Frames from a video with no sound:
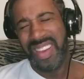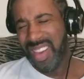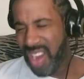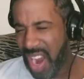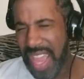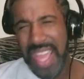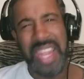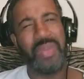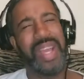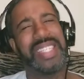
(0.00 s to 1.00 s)
All right,
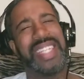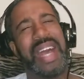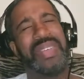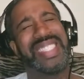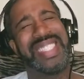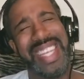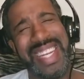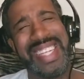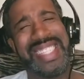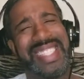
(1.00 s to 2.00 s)
anyways, that was
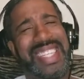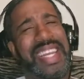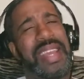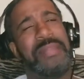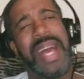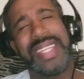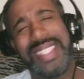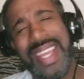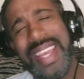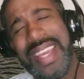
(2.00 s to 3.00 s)
City to City by
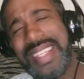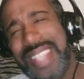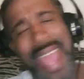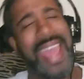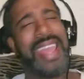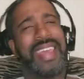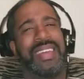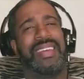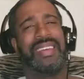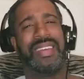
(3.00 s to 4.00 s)
TNT.
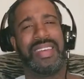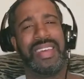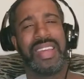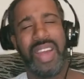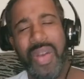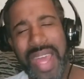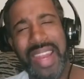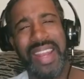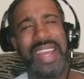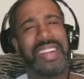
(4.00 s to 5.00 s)
Go ahead
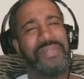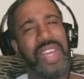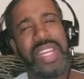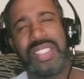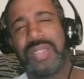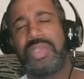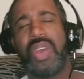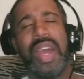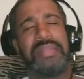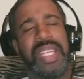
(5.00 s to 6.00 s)
and like the video,
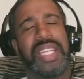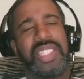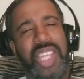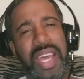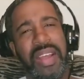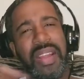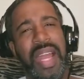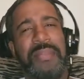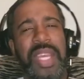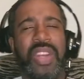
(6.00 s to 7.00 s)
subscribe to the channel.
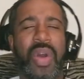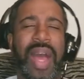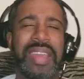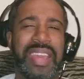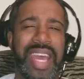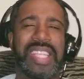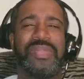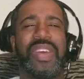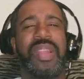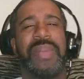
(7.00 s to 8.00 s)
Let me know how you
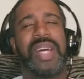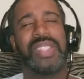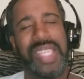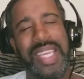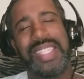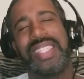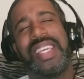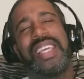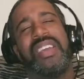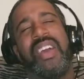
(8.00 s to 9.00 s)
guys feel about
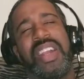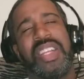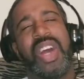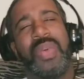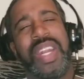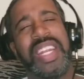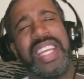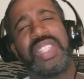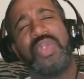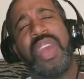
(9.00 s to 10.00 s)
TNT. You already know what it
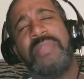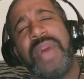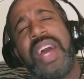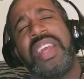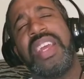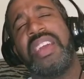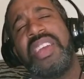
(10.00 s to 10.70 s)
is. We up out of here.